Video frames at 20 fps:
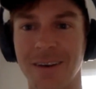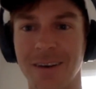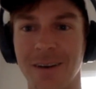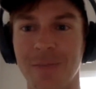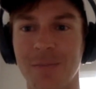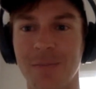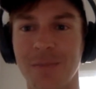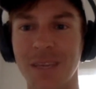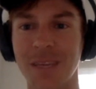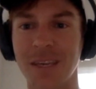
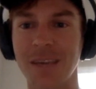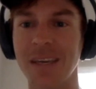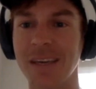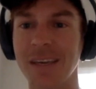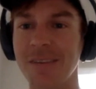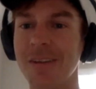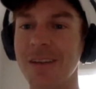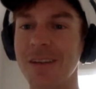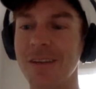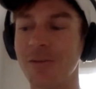um, e-
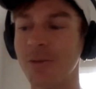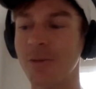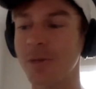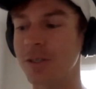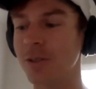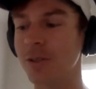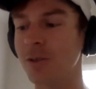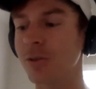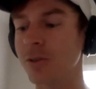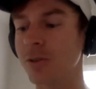even if we
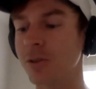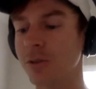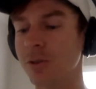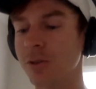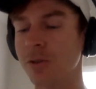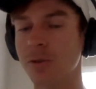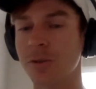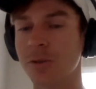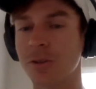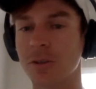do
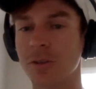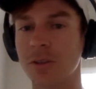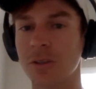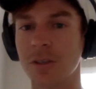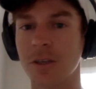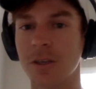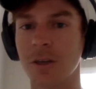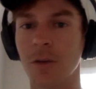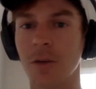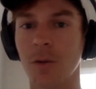lose
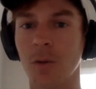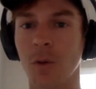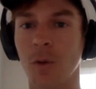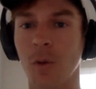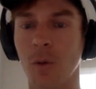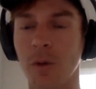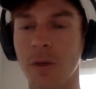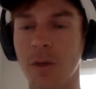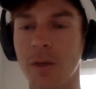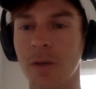you know
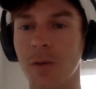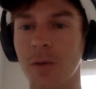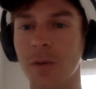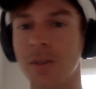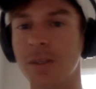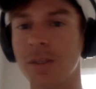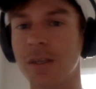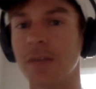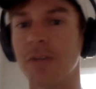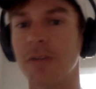we we
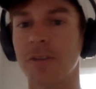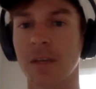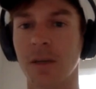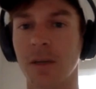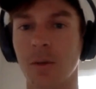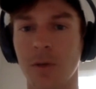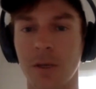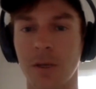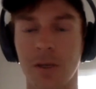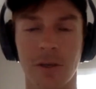did
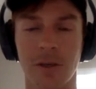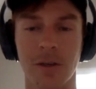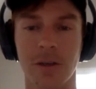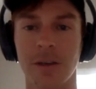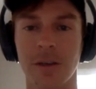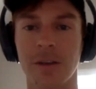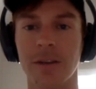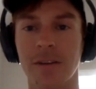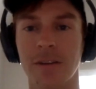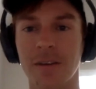everything we
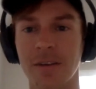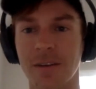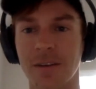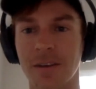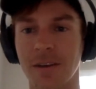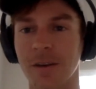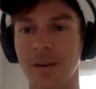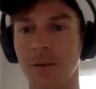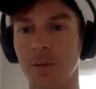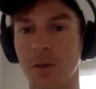could
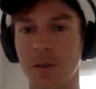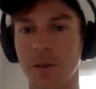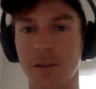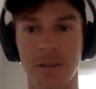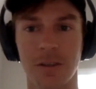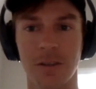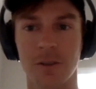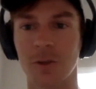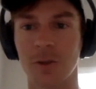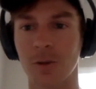uh, and we
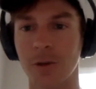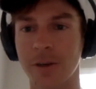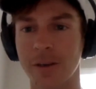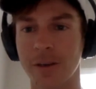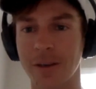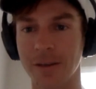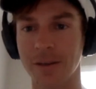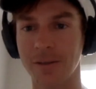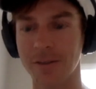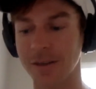enjoyed
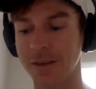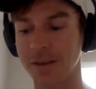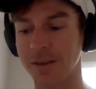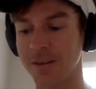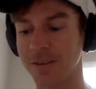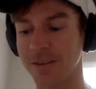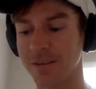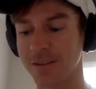it out there